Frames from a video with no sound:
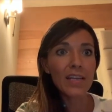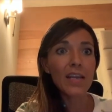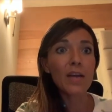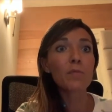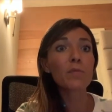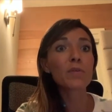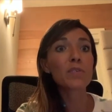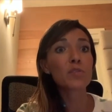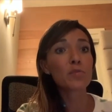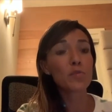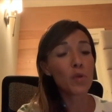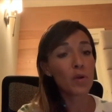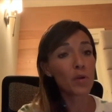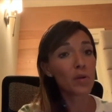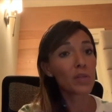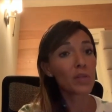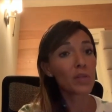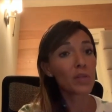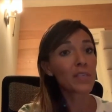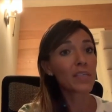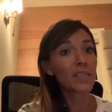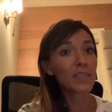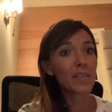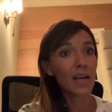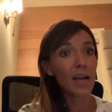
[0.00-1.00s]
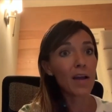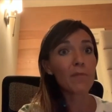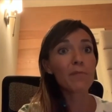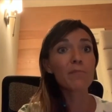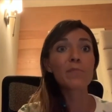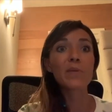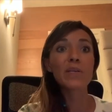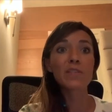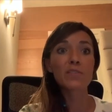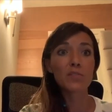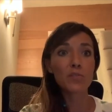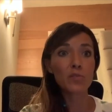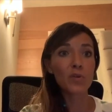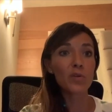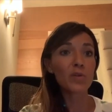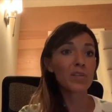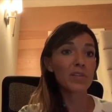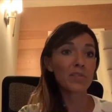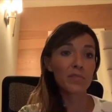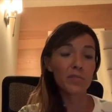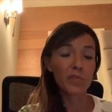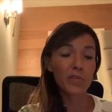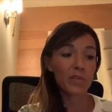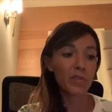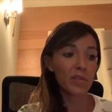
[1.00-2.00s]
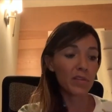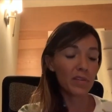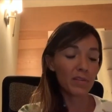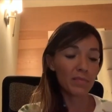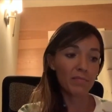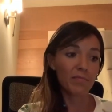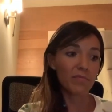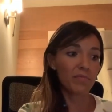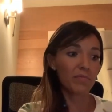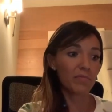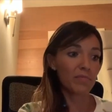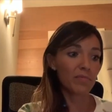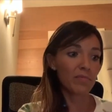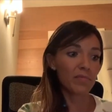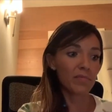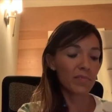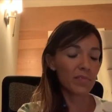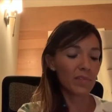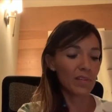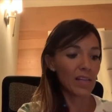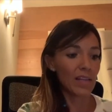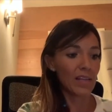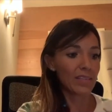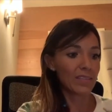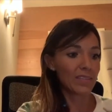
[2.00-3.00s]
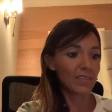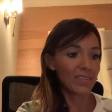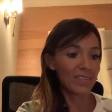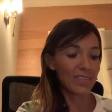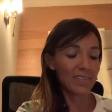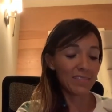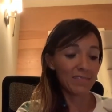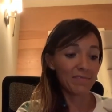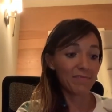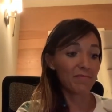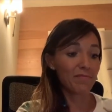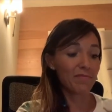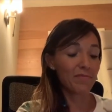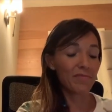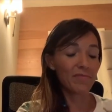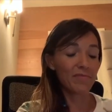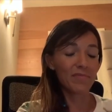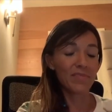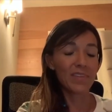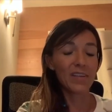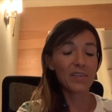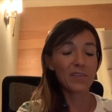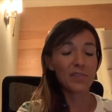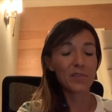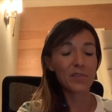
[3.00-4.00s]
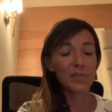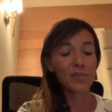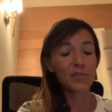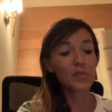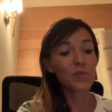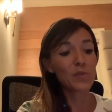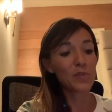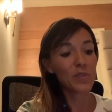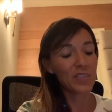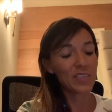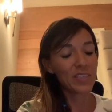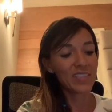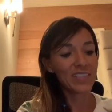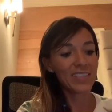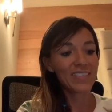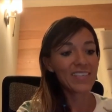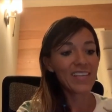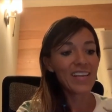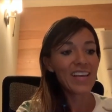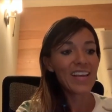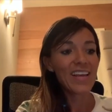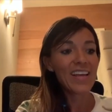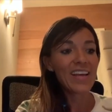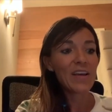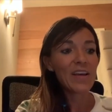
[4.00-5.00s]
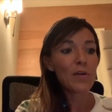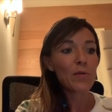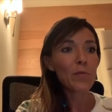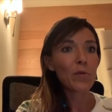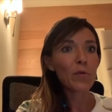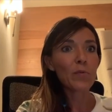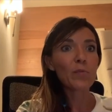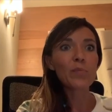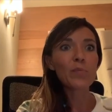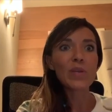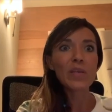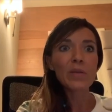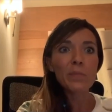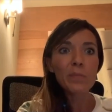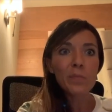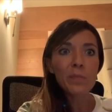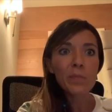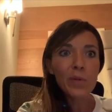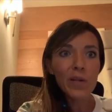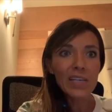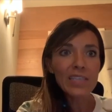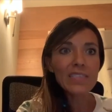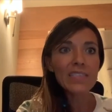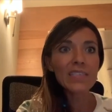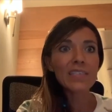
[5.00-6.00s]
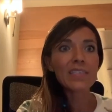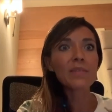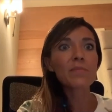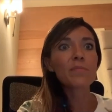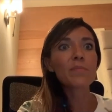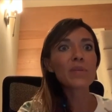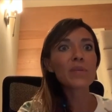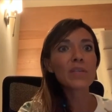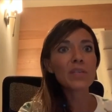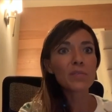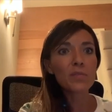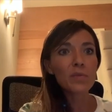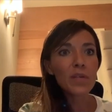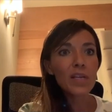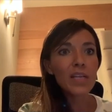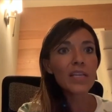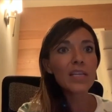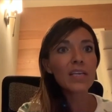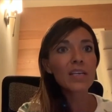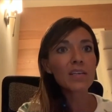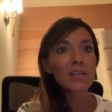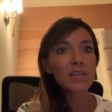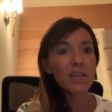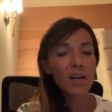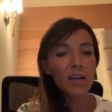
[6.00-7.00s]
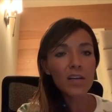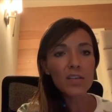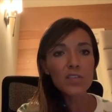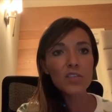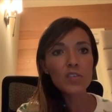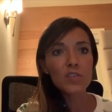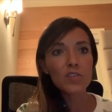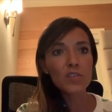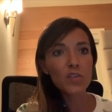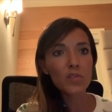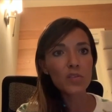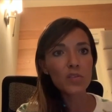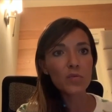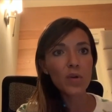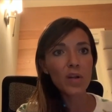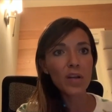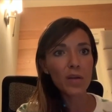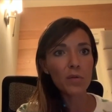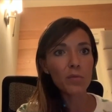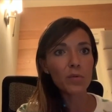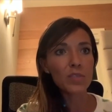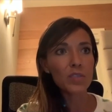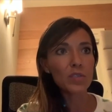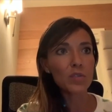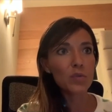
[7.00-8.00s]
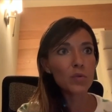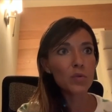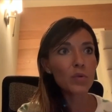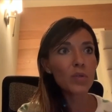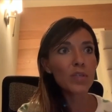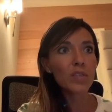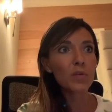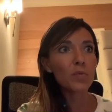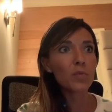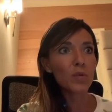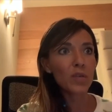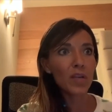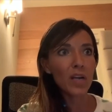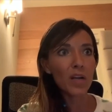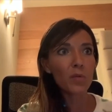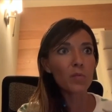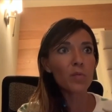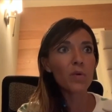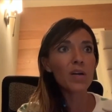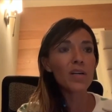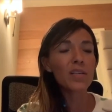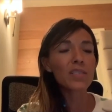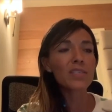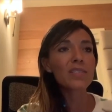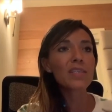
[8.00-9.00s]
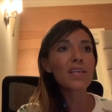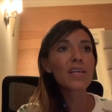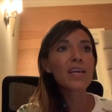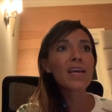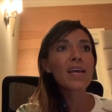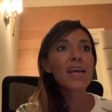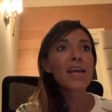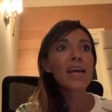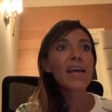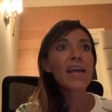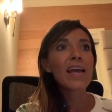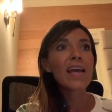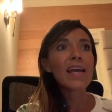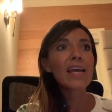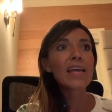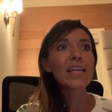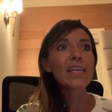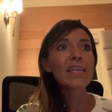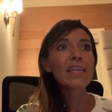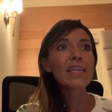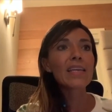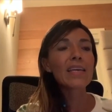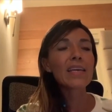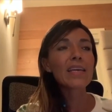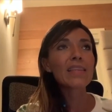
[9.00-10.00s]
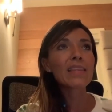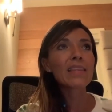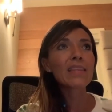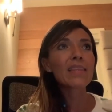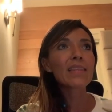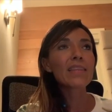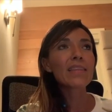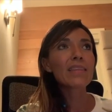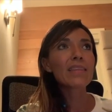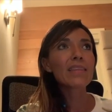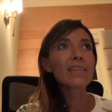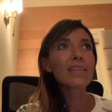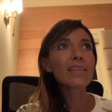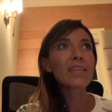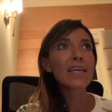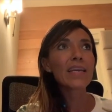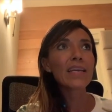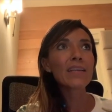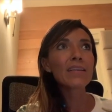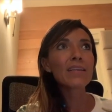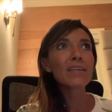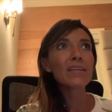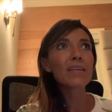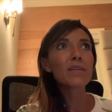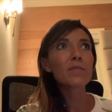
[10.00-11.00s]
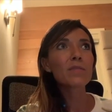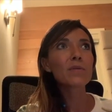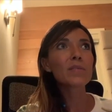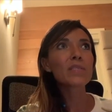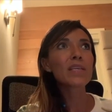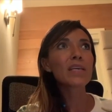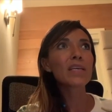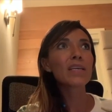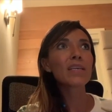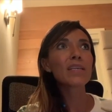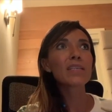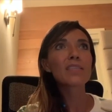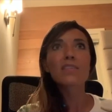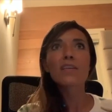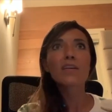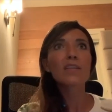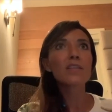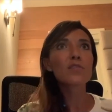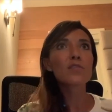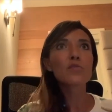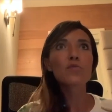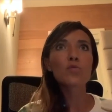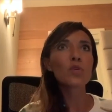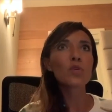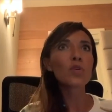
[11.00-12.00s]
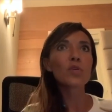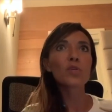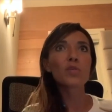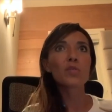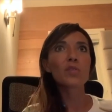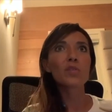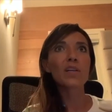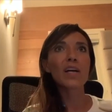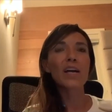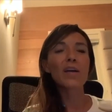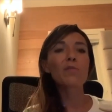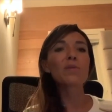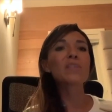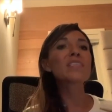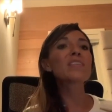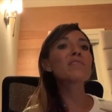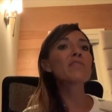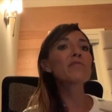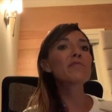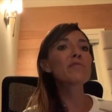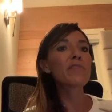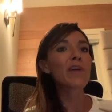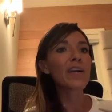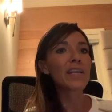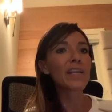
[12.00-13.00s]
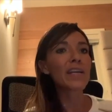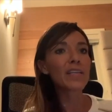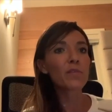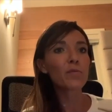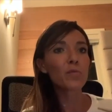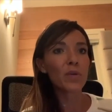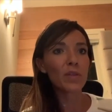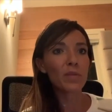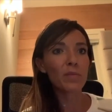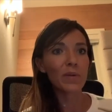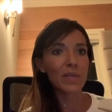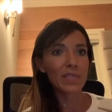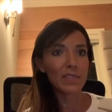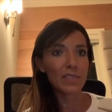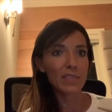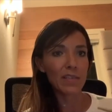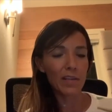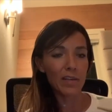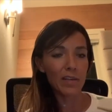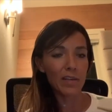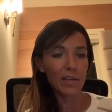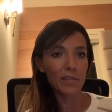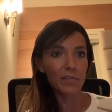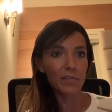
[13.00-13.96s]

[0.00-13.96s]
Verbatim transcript: was struggling. I've been struggling for the last I don't know two years of being present and being really conscious of what I was doing and where I was. And and then it was like it's not a struggle. I was even fighting with myself,